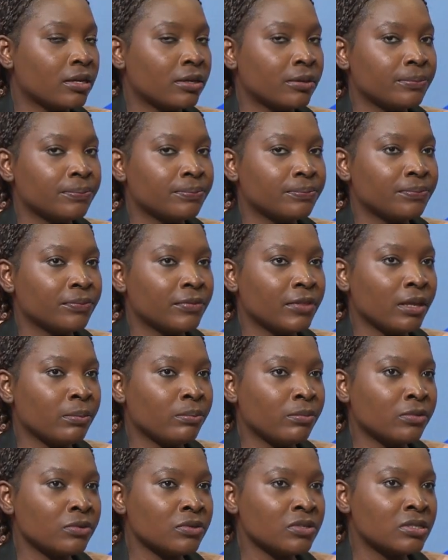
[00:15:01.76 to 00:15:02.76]
um, the
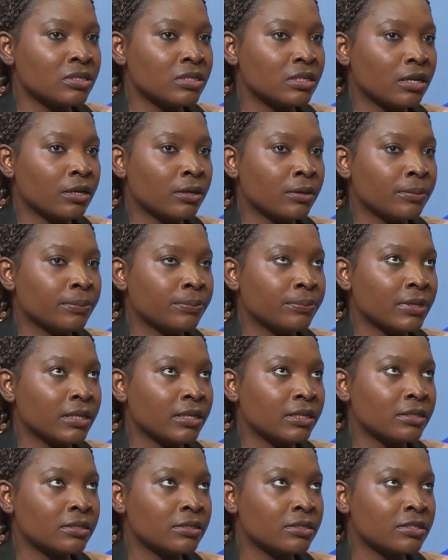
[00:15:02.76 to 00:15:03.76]
most um,
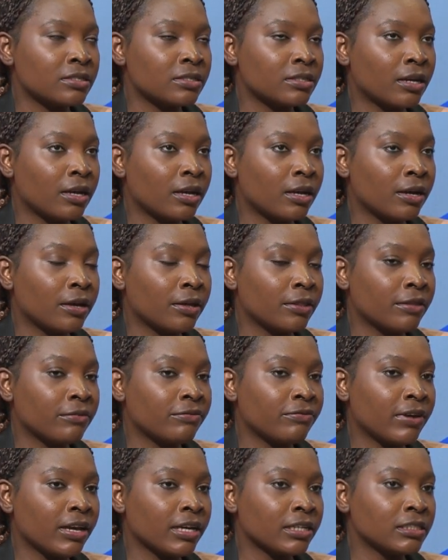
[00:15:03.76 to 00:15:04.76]
is uh, the
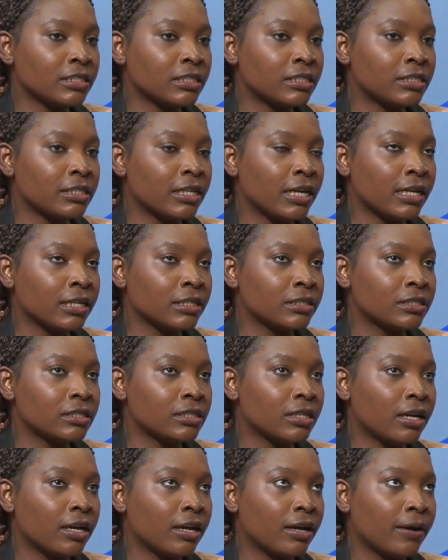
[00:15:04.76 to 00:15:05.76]
fact
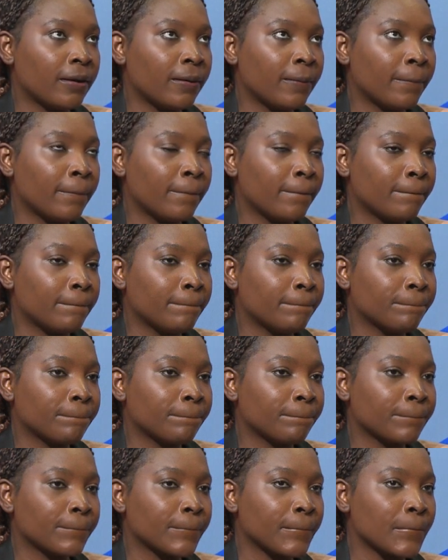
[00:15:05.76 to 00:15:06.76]
that um,